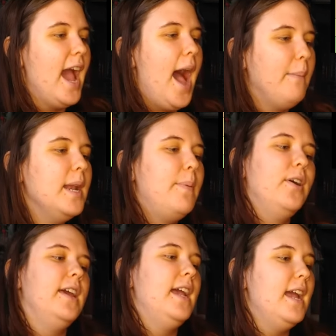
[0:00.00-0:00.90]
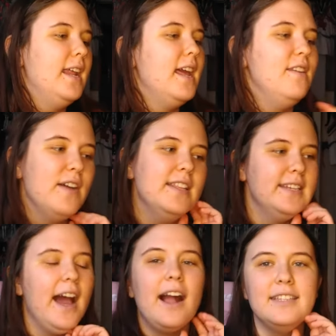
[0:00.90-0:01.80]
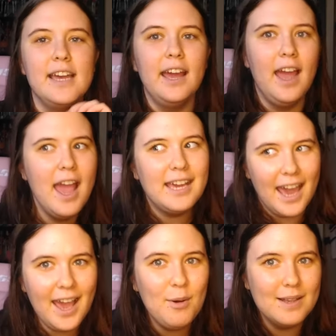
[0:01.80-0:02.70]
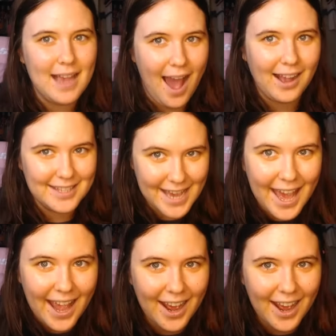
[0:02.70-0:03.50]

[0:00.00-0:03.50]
I'm gonna put it in invented acting. King was acting.